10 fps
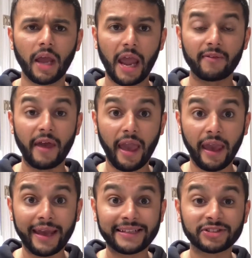And the
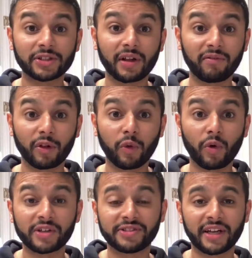angel of the
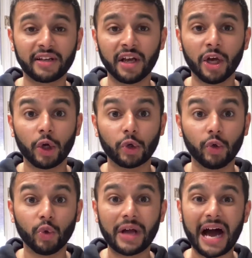Lord said,
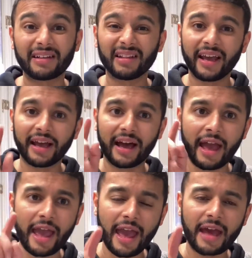Do not lay a
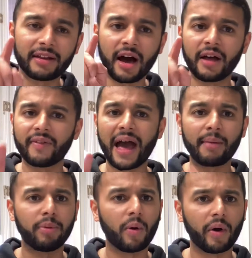hand on
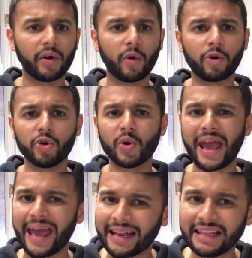that boy or do
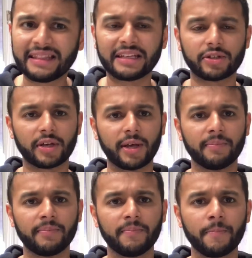anything to
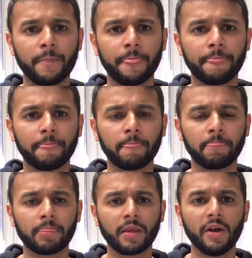him.
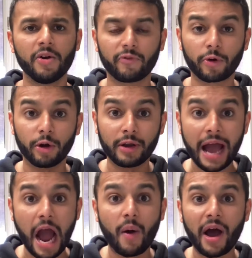For
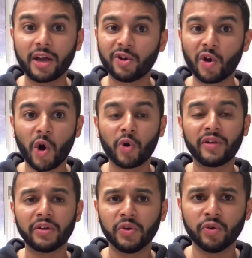now I know
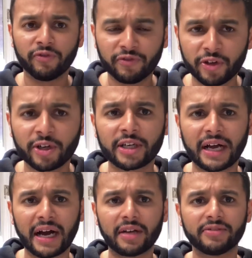that you fear
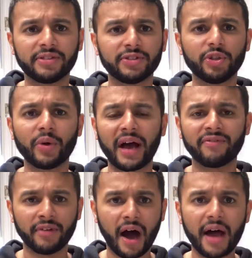God since you have
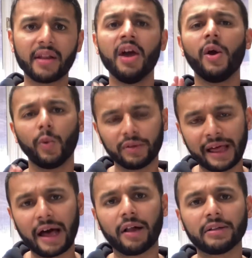not
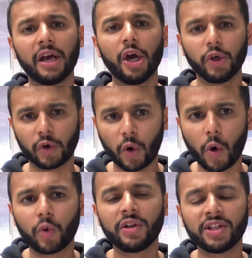withheld your
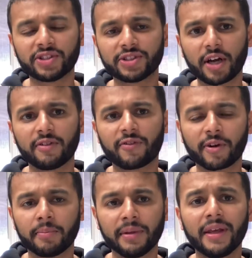only son
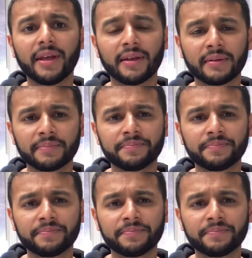from me.